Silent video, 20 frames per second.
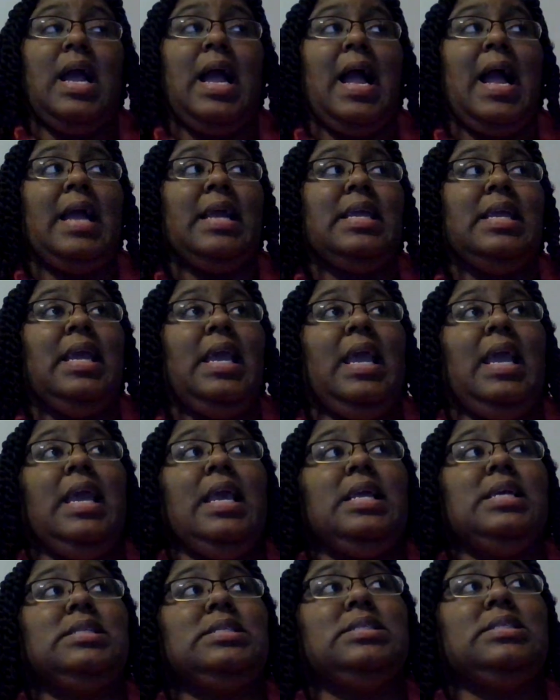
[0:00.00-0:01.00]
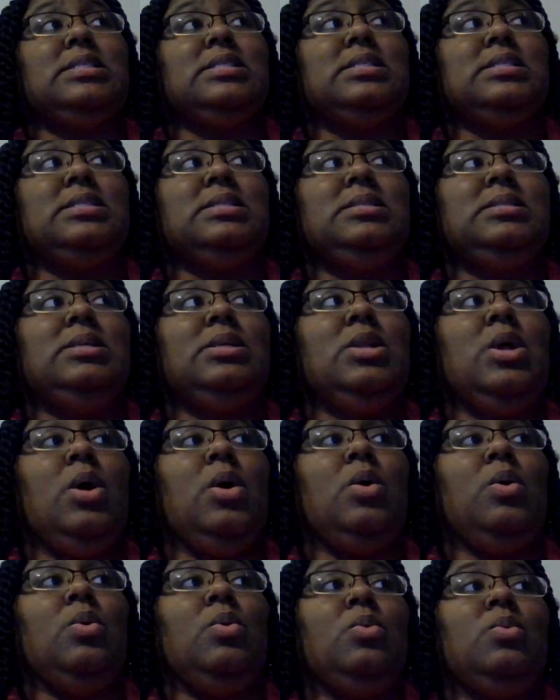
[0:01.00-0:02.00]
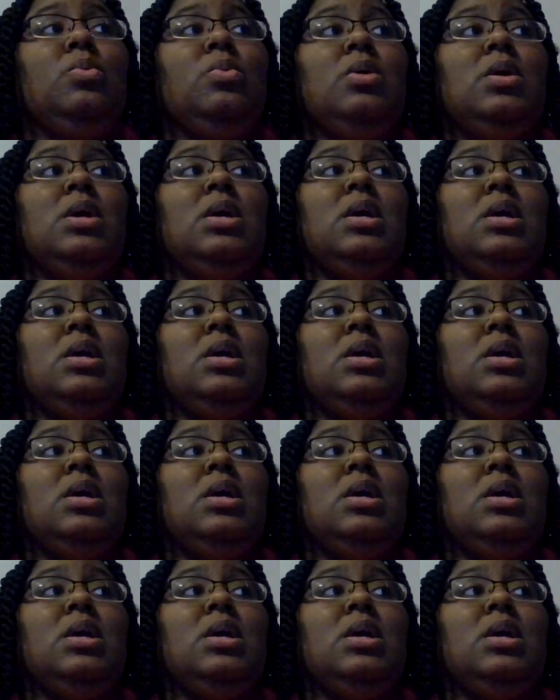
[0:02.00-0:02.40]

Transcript: I can't, you know,